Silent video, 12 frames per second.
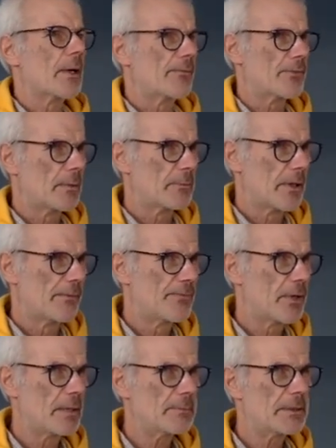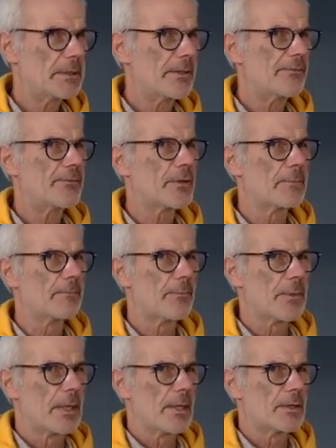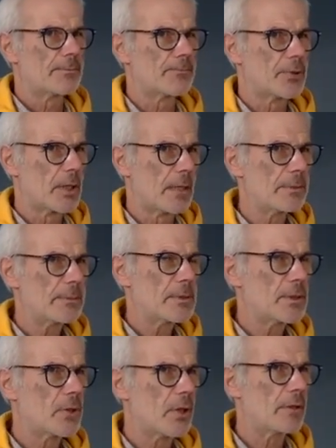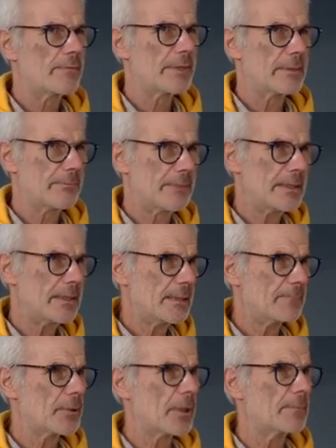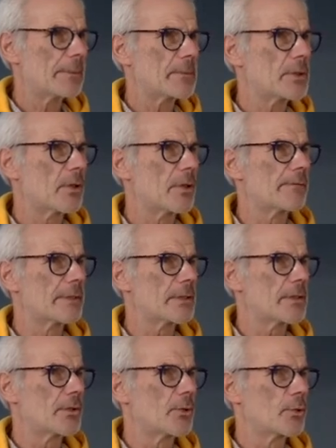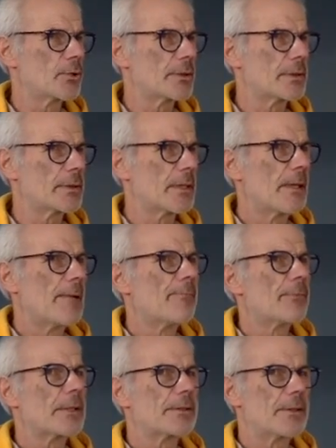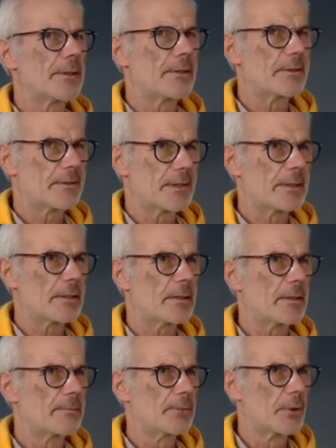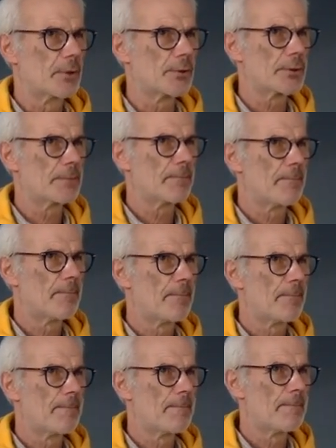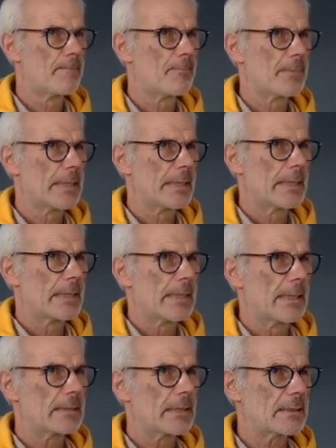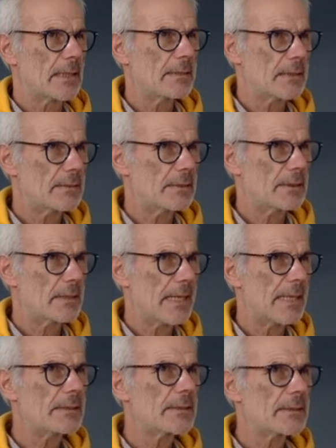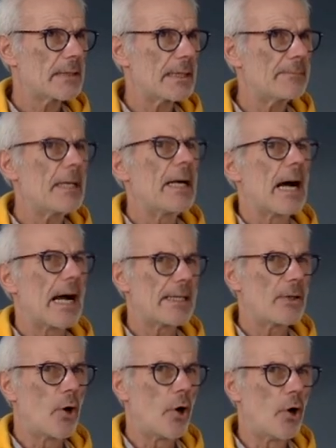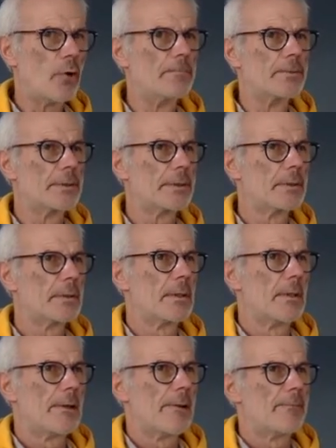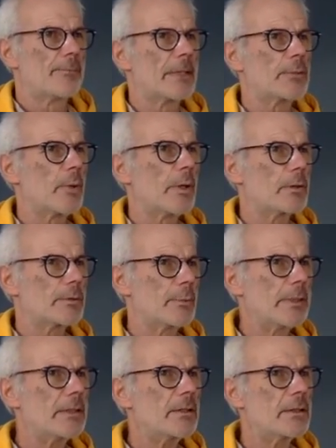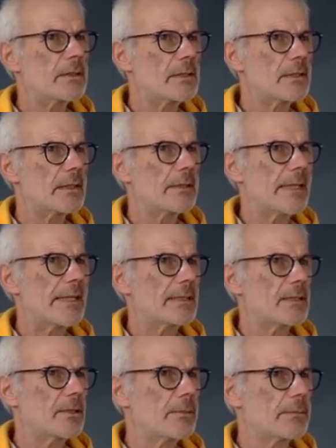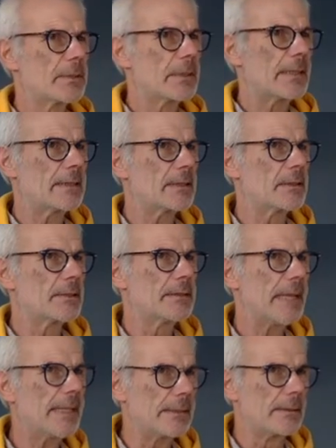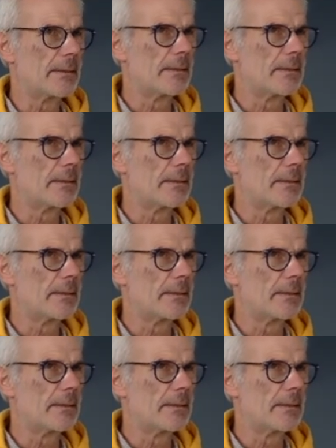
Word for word: from affirmative, from problem solving, immediate problem solving solutions to a critical approach. As I said, I think last time, I hope that what we consider as human rights today